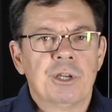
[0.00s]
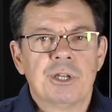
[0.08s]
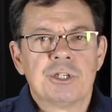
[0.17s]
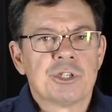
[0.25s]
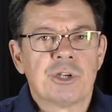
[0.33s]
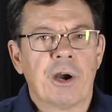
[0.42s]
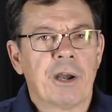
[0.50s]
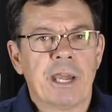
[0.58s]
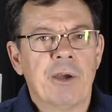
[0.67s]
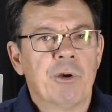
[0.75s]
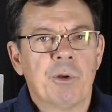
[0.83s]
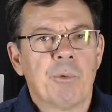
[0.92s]
you're just not
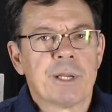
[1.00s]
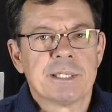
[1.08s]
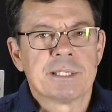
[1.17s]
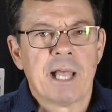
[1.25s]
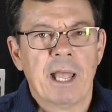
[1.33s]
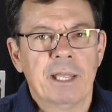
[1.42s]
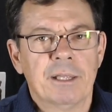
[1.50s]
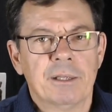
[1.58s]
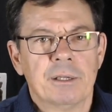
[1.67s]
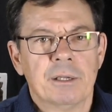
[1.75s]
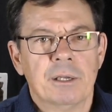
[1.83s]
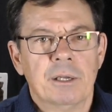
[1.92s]
hearing what He's saying?
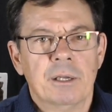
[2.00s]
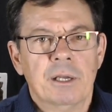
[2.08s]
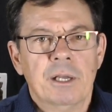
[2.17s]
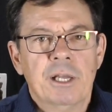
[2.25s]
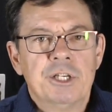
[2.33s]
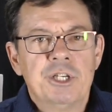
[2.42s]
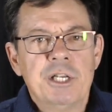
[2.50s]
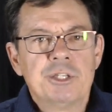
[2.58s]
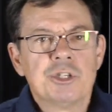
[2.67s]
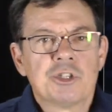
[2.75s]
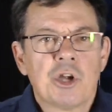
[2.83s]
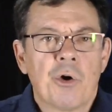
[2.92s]

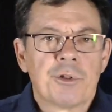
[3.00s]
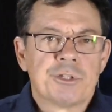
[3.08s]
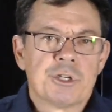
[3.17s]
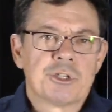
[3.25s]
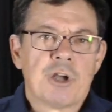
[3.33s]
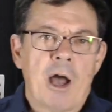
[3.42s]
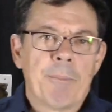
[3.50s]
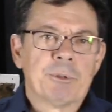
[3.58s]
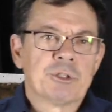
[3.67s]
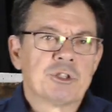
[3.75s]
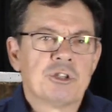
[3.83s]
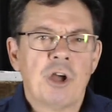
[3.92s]
Jesus told His
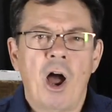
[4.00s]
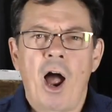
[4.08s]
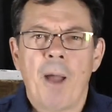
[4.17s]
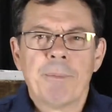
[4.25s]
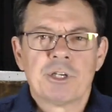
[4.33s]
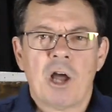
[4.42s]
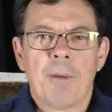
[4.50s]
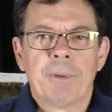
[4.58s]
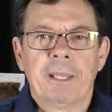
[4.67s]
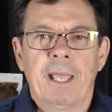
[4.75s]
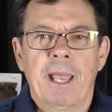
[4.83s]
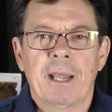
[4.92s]
disciples time and time
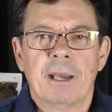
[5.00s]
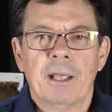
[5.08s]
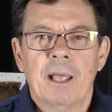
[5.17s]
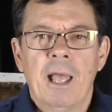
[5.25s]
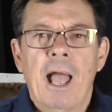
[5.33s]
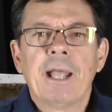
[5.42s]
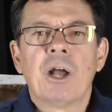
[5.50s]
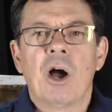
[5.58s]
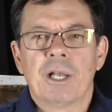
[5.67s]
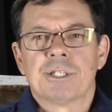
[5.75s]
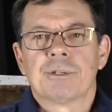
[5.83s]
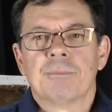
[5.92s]
again, Hey
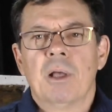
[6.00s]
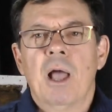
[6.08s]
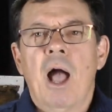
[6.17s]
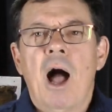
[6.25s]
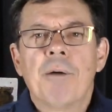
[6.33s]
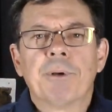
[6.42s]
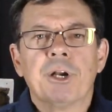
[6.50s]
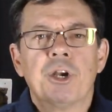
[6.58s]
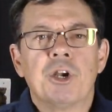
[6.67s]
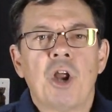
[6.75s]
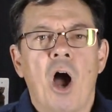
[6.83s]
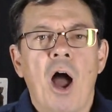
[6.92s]
guys, I'm going to
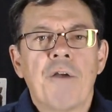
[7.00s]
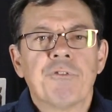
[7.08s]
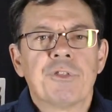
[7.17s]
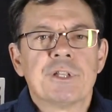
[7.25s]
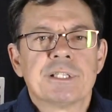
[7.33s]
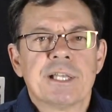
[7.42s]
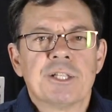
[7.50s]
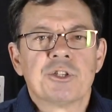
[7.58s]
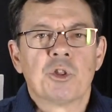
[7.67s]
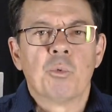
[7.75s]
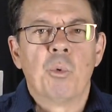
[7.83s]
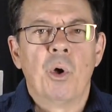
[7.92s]
die for the sins
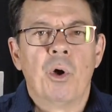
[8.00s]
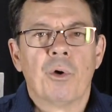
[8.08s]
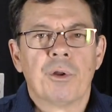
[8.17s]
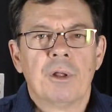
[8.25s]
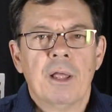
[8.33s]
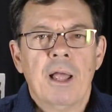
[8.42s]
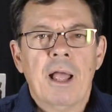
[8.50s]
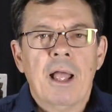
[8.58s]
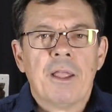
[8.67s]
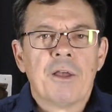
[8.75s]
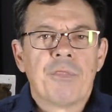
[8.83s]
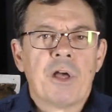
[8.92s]
of the world.
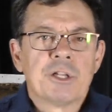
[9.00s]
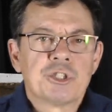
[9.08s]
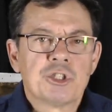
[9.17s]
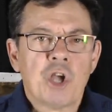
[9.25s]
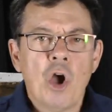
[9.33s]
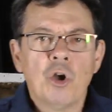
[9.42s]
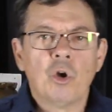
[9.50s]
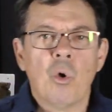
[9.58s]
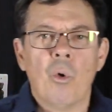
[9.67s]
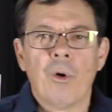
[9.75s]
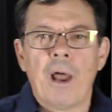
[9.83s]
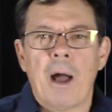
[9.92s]
Yet they were so
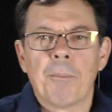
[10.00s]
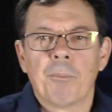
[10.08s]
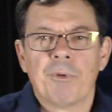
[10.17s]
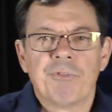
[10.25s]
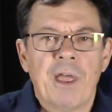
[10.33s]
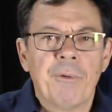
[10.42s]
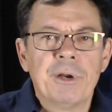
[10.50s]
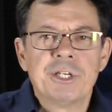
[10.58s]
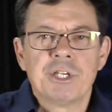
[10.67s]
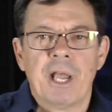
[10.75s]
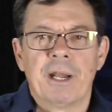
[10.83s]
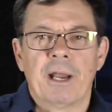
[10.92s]
caught up with their
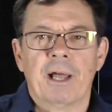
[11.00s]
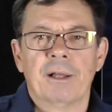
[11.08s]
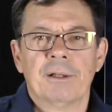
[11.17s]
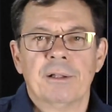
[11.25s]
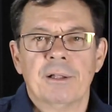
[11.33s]
agenda